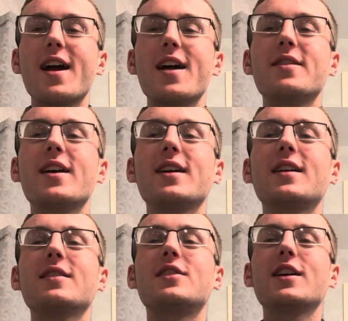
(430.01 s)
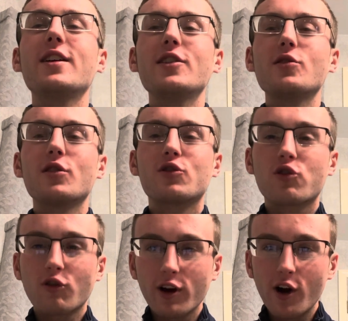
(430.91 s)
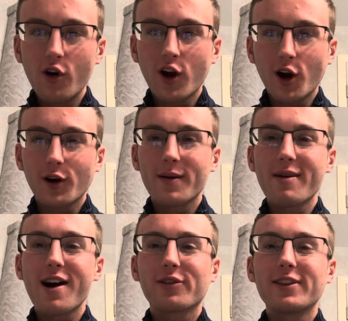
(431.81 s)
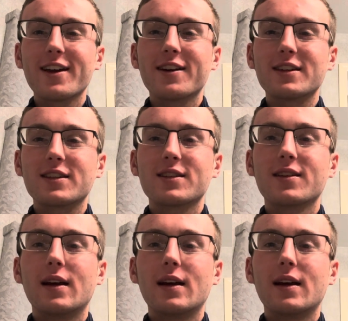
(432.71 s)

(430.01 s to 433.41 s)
and they continue to drill her about this.